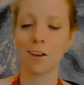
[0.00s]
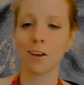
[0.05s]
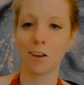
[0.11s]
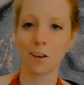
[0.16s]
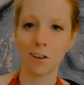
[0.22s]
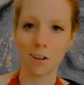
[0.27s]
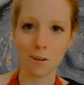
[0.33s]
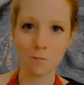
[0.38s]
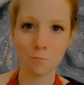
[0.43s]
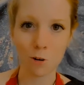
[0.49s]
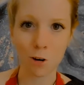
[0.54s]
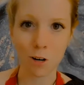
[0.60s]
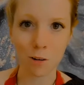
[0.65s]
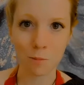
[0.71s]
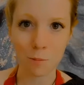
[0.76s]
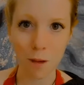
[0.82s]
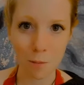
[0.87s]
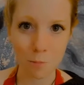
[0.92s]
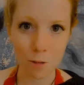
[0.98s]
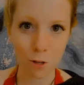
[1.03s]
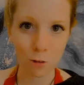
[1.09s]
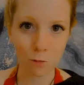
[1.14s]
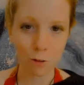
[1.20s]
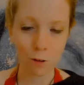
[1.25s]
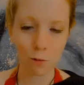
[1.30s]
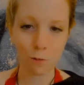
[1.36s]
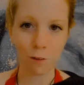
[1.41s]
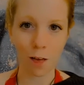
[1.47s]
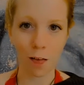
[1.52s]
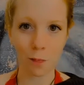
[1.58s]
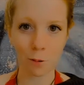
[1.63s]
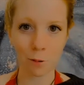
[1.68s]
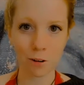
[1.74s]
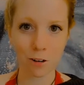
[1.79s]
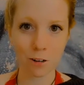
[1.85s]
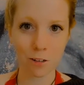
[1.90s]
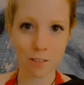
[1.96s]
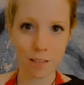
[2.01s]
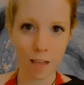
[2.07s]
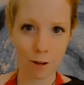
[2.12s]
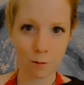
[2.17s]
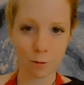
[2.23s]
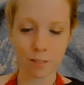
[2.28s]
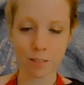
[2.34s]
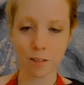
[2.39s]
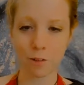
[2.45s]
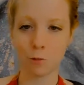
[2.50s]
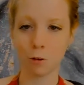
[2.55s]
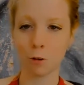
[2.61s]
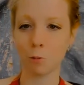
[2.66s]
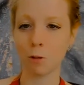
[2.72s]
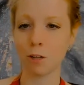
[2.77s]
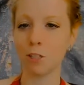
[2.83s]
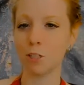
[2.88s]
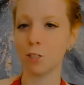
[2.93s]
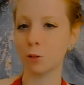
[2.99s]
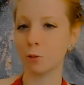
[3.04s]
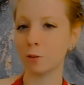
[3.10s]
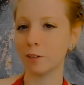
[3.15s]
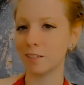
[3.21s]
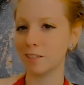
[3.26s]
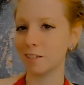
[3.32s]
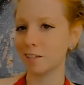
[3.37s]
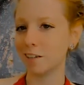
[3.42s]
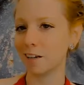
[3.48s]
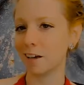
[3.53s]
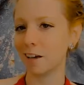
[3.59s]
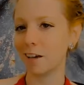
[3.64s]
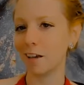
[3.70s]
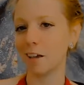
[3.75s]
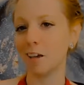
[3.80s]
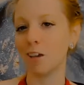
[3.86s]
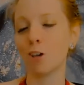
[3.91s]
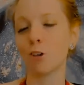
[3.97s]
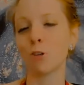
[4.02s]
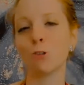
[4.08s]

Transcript: Good morning, my beautiful followers. How is everyone doing today?